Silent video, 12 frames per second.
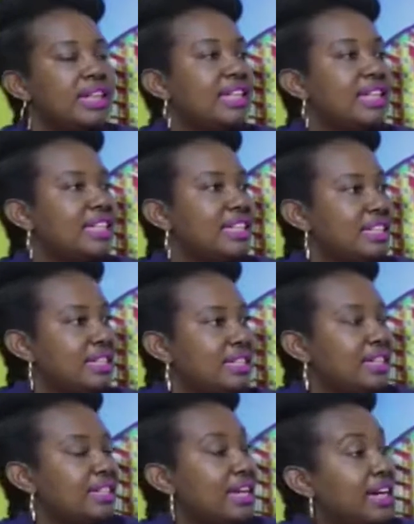
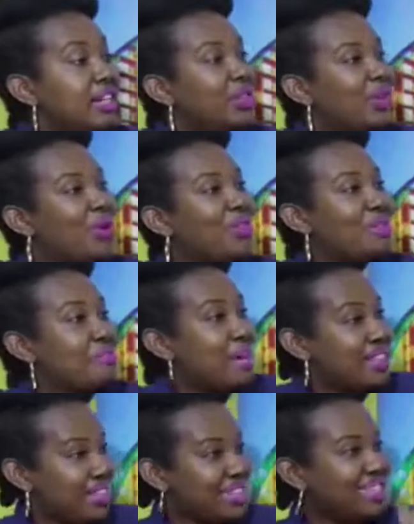the title, the
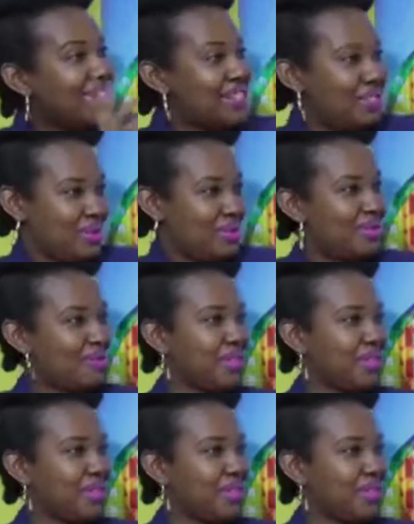mother title.